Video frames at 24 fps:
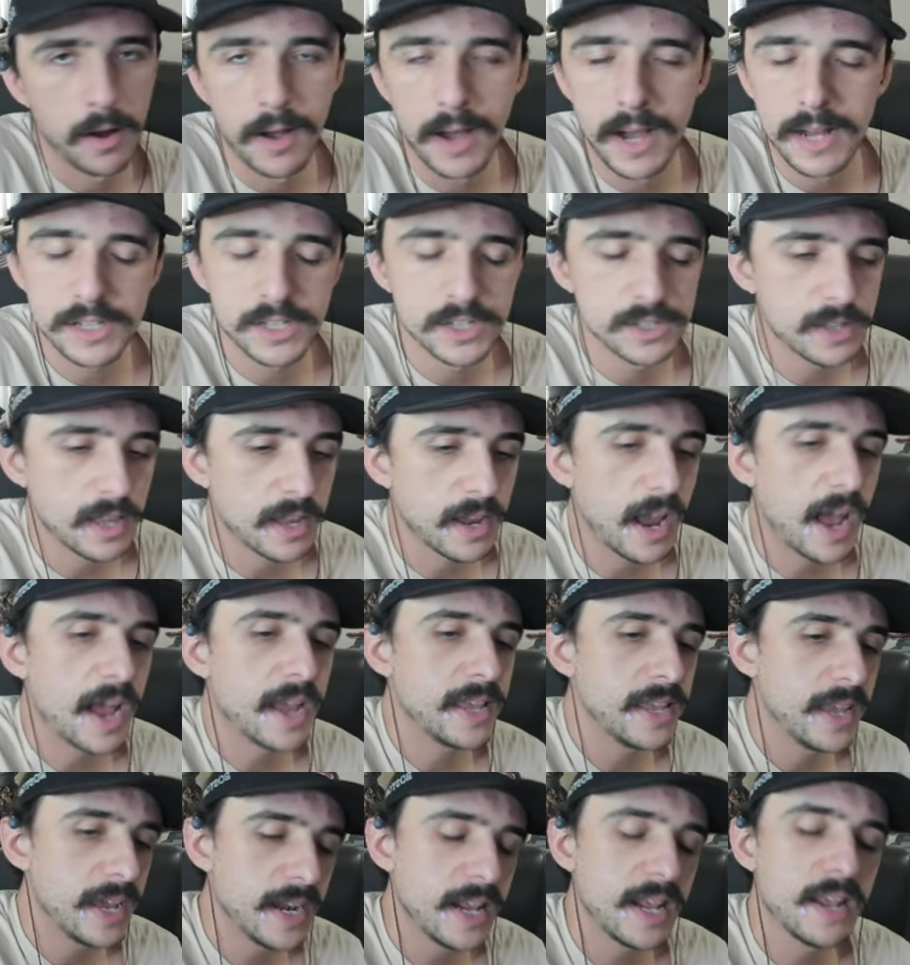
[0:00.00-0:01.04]
I just like I
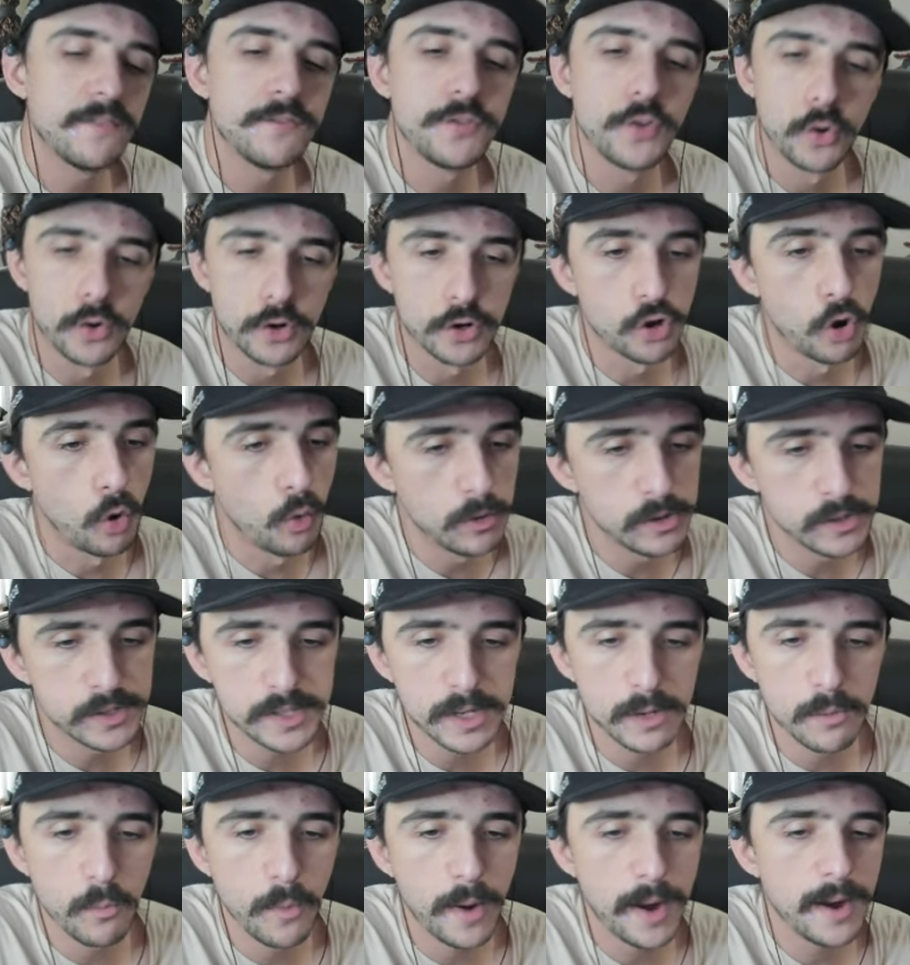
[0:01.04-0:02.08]
get it if you're going
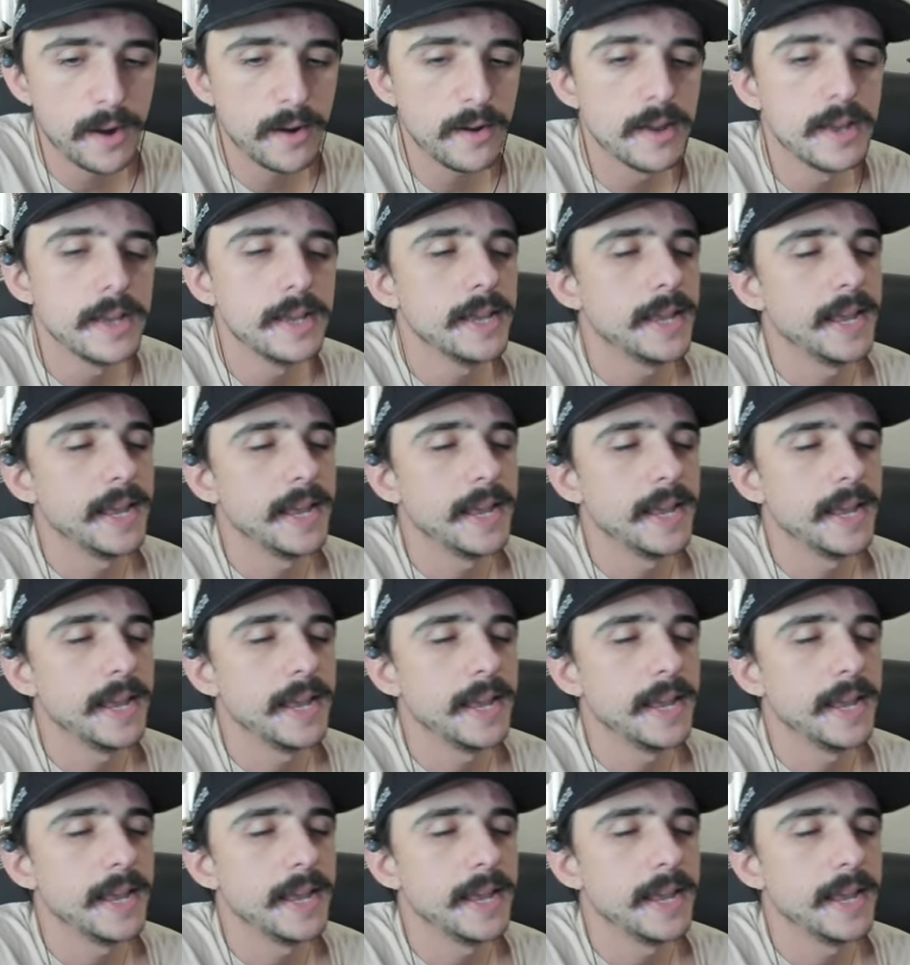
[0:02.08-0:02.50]
somewhere